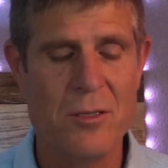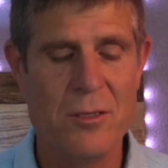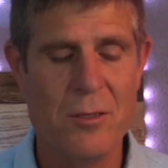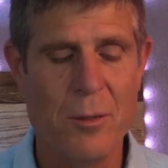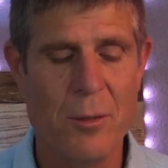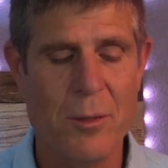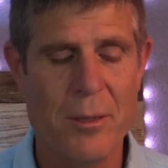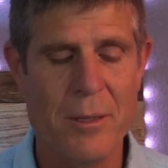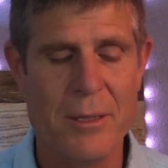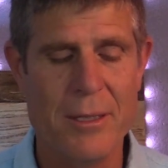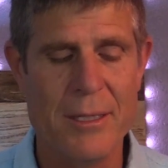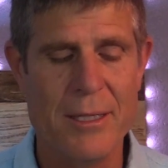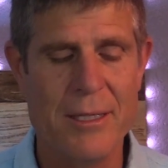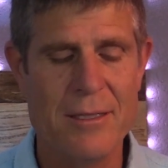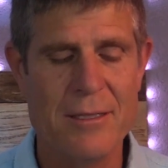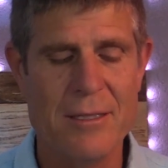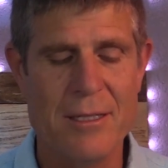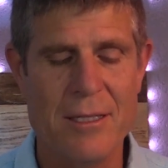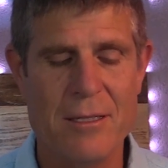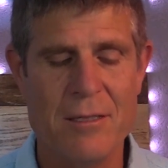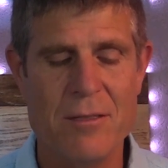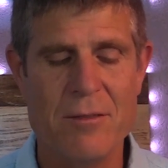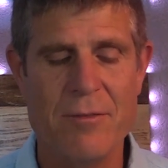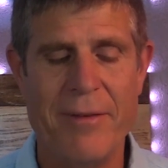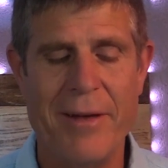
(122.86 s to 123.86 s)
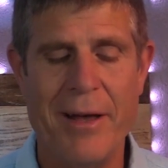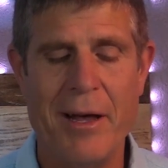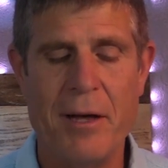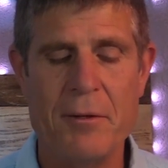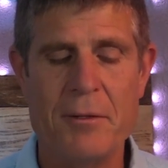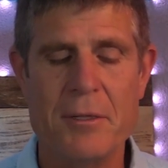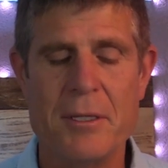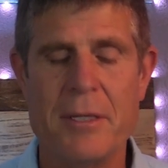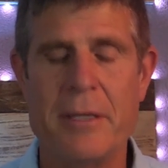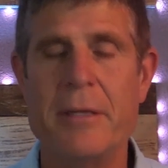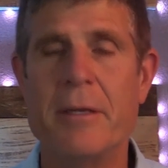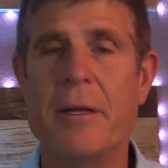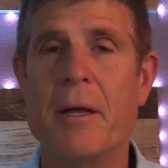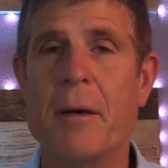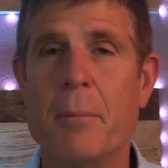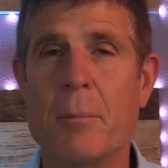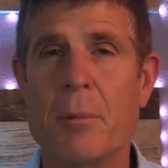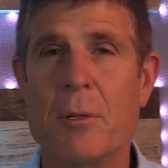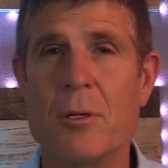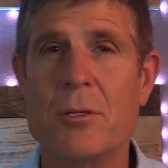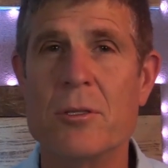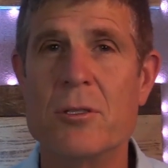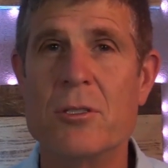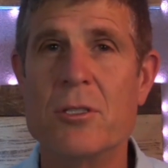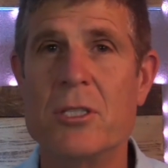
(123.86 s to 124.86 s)
story, it's, it's found in
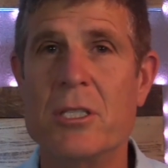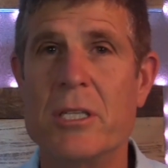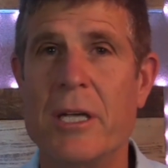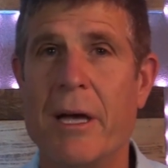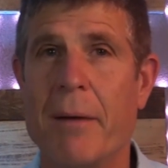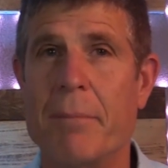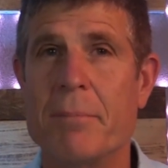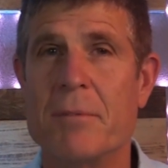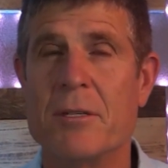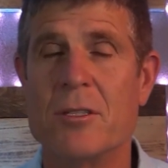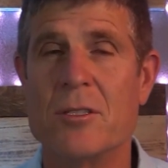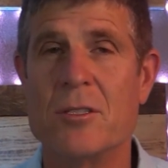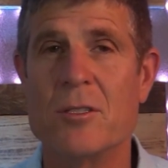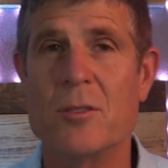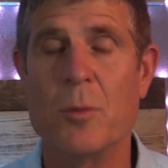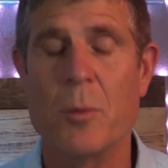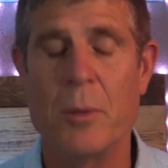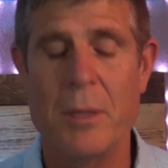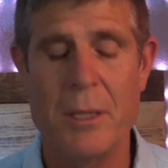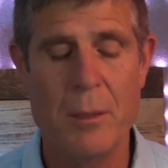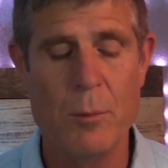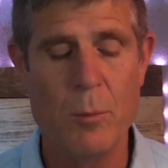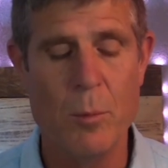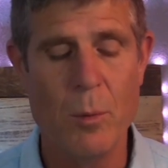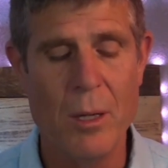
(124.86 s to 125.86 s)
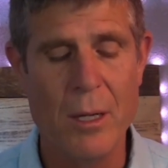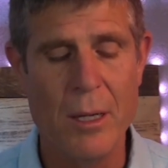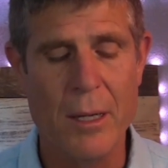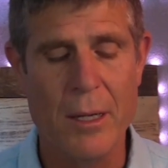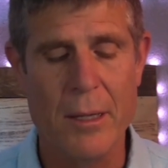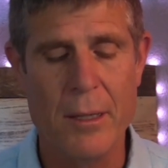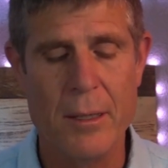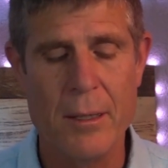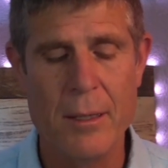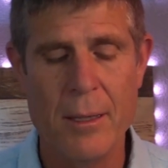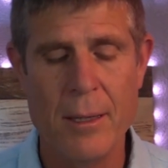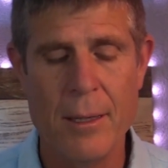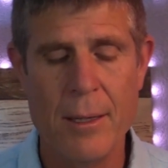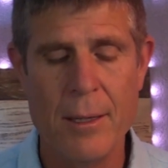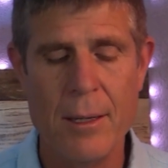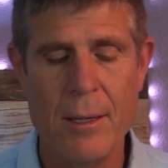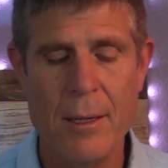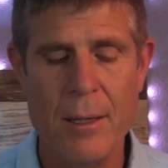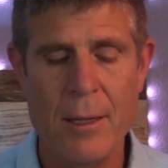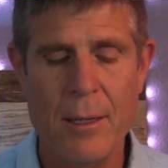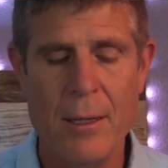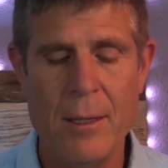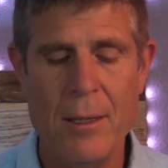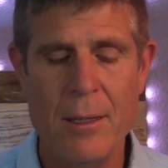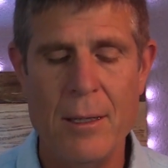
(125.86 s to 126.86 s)
Numbers chapter 21.
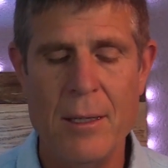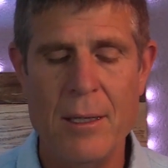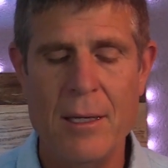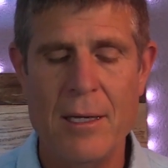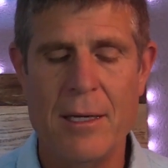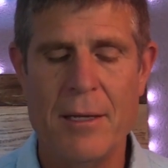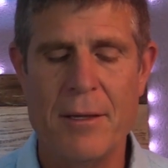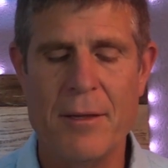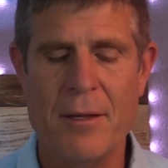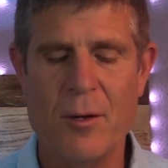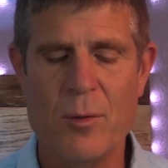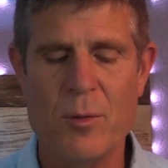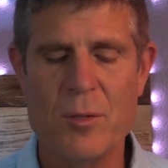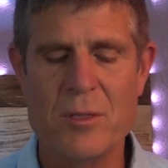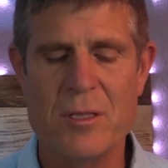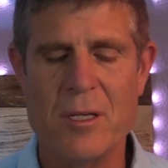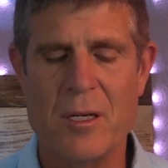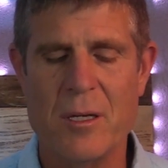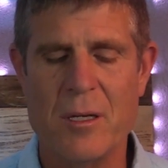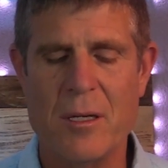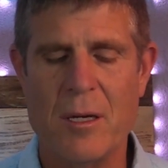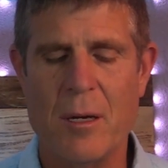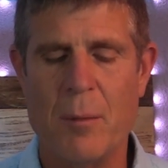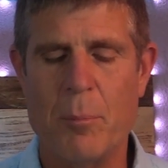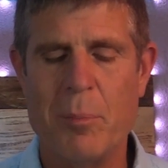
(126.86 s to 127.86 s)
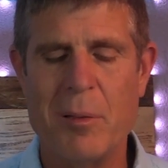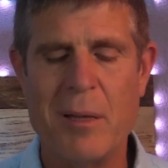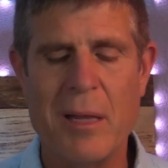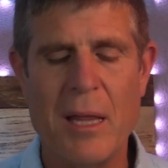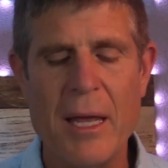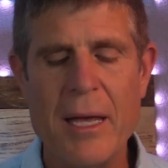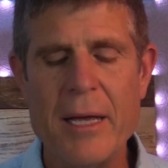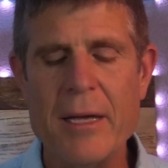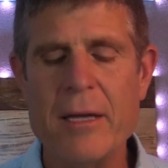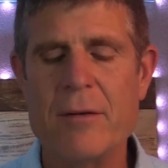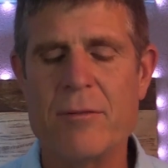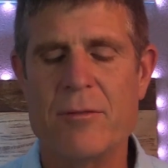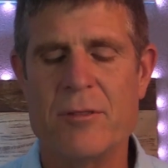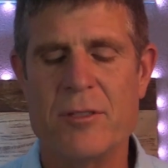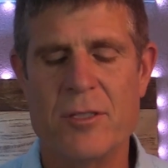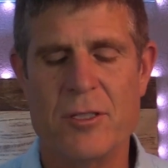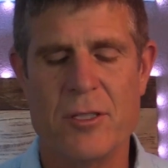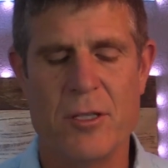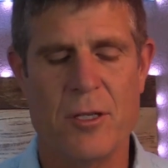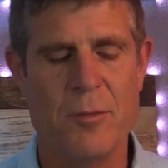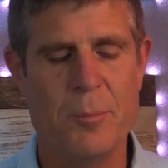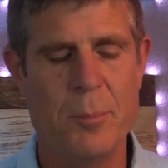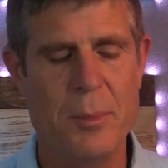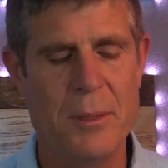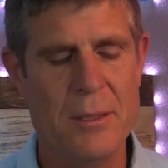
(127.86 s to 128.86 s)
And there was a, a plague of
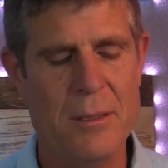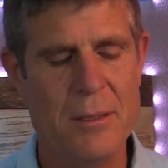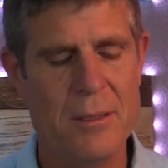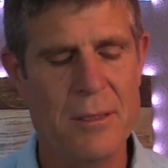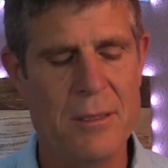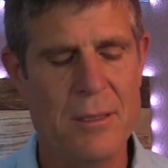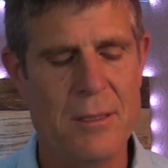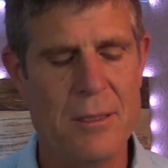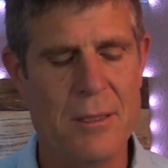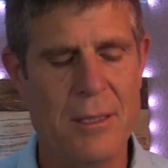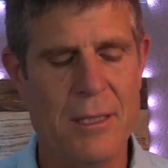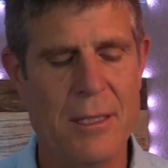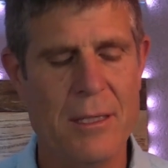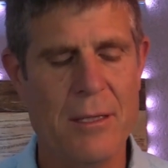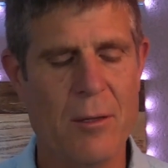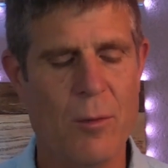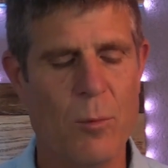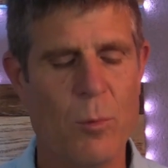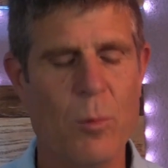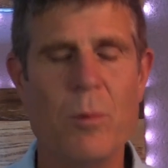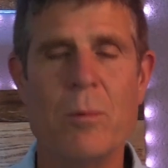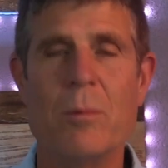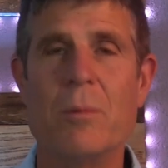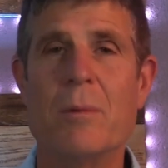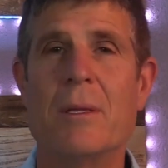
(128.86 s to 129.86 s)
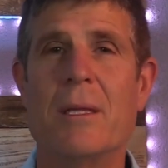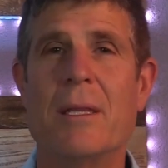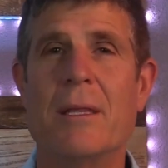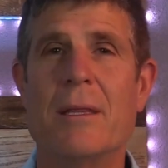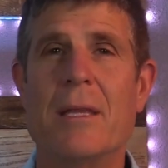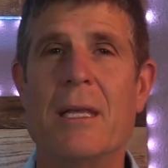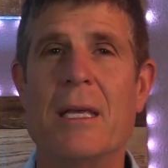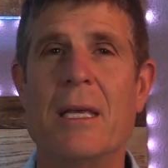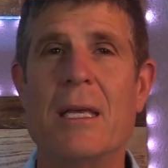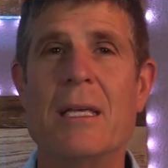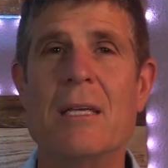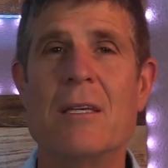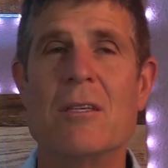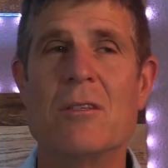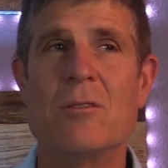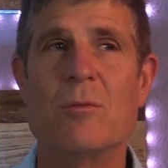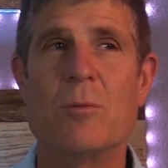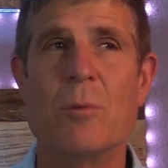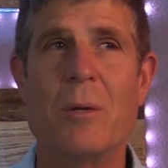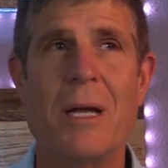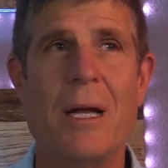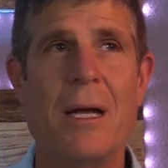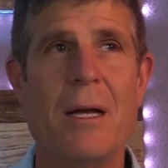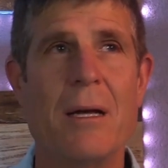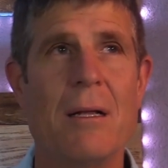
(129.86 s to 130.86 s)
serpents in the, the
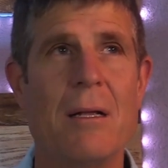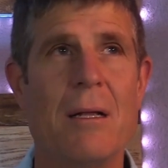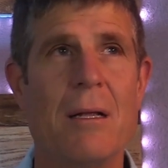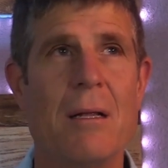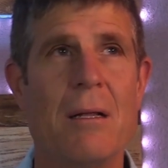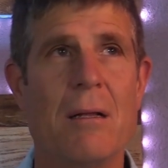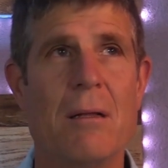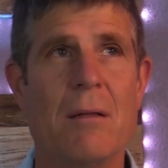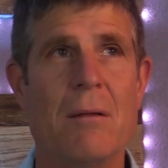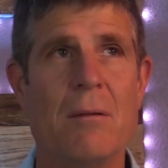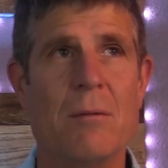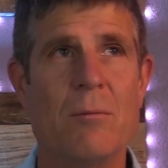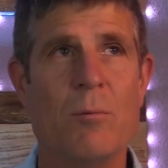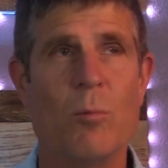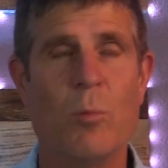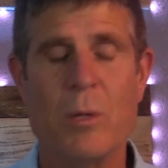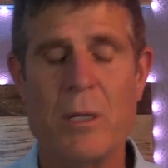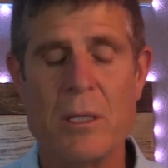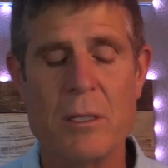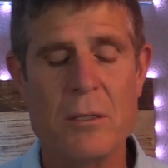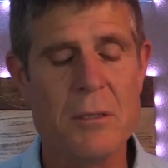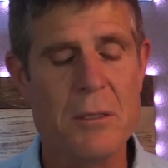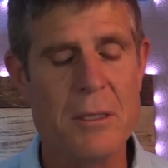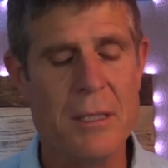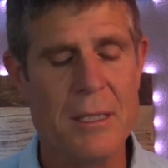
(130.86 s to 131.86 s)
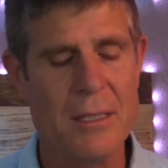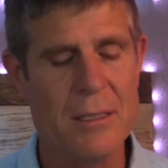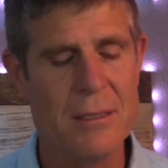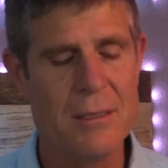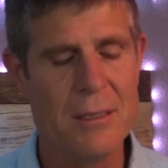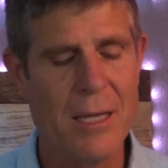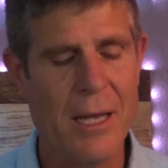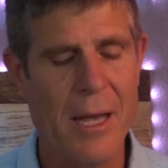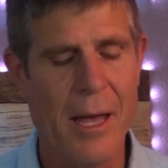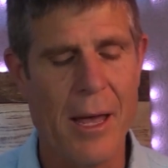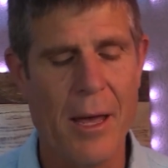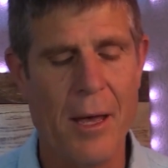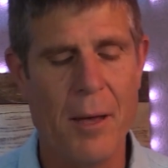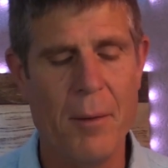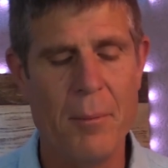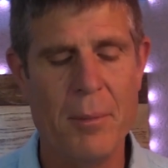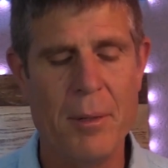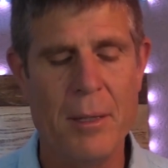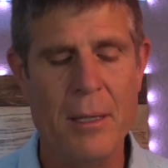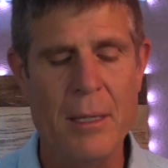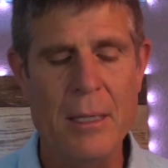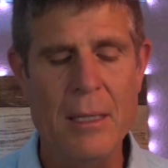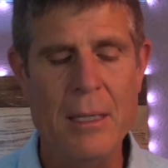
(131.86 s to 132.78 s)
Israel wilderness camp.